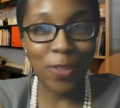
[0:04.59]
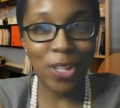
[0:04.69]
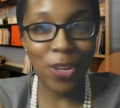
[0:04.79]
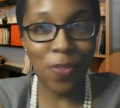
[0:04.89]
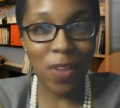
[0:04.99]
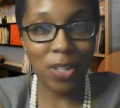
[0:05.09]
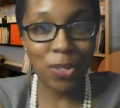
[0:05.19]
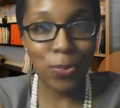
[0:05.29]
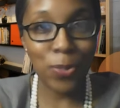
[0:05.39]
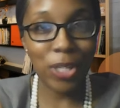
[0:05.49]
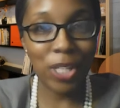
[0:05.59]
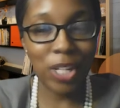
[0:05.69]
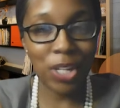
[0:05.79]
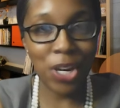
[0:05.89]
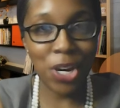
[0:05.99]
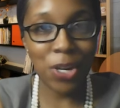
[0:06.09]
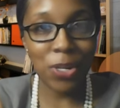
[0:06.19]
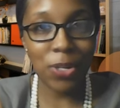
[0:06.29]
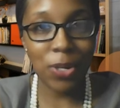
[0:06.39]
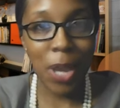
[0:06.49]
video finds you well and
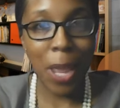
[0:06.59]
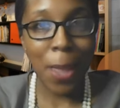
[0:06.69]
encouraged.